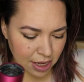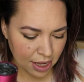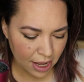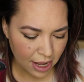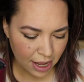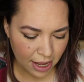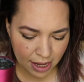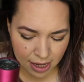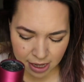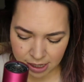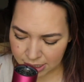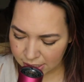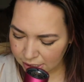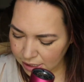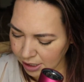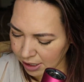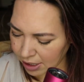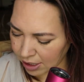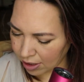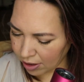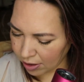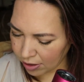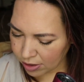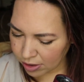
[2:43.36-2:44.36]
And
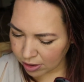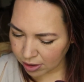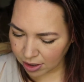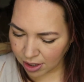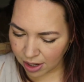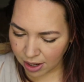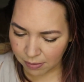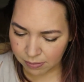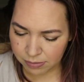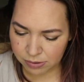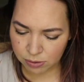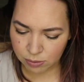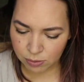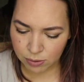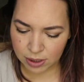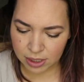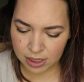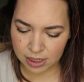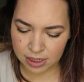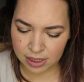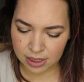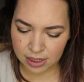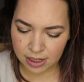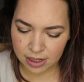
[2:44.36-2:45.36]
it also comes
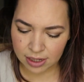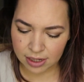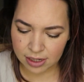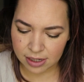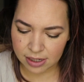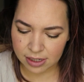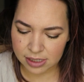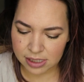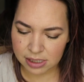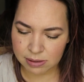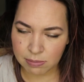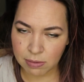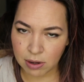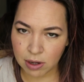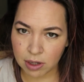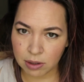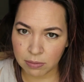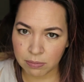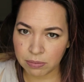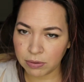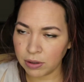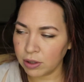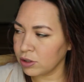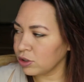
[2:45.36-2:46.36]
with a small
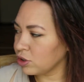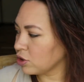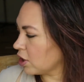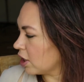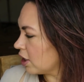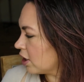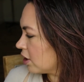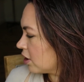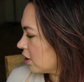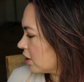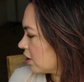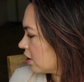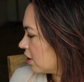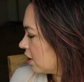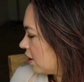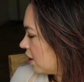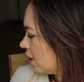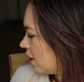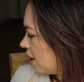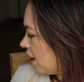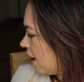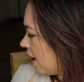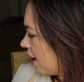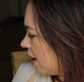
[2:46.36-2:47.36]
blow dryer
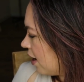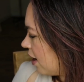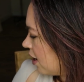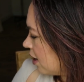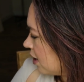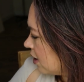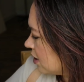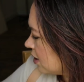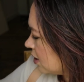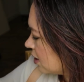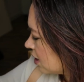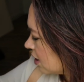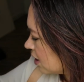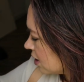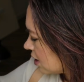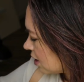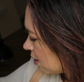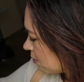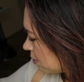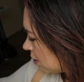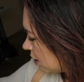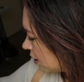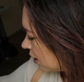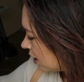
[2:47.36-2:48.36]
and
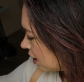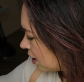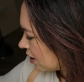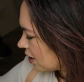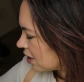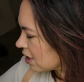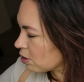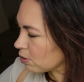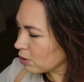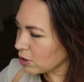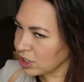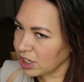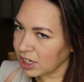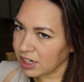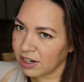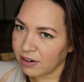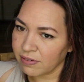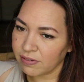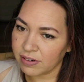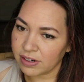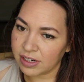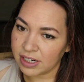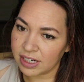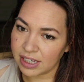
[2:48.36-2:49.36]
something like this, which I
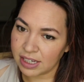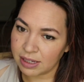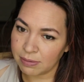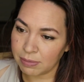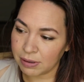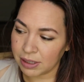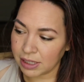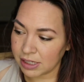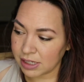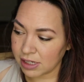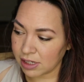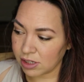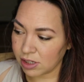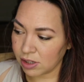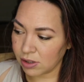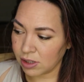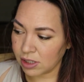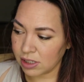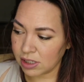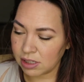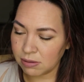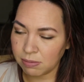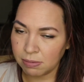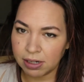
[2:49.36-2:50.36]
never need because as you
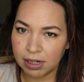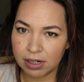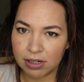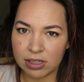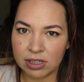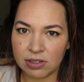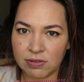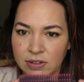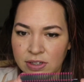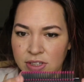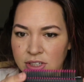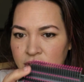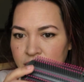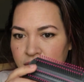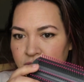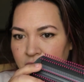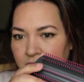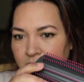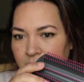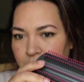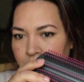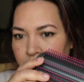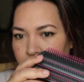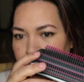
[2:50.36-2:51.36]
can see my hair is very
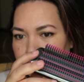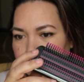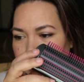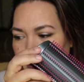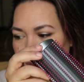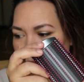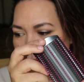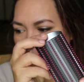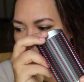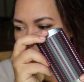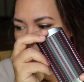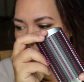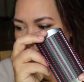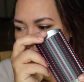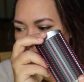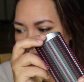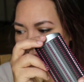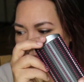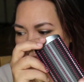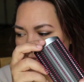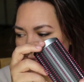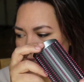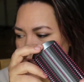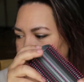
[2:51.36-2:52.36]
straight, but something like
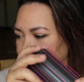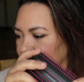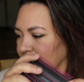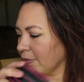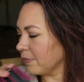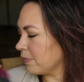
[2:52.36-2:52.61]
this here.